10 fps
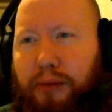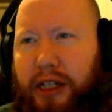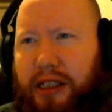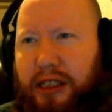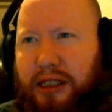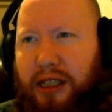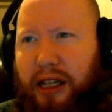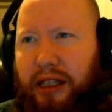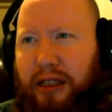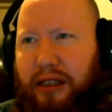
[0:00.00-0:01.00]
but it's just
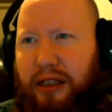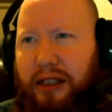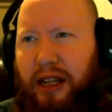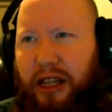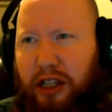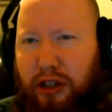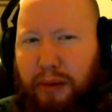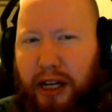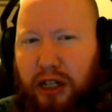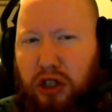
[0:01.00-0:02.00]
like they're
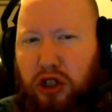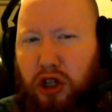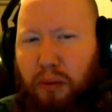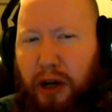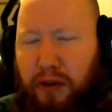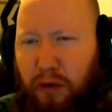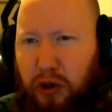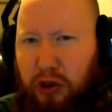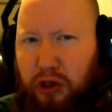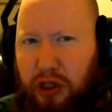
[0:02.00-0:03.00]
demanding so much for
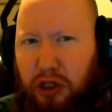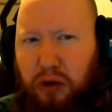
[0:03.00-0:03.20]
you to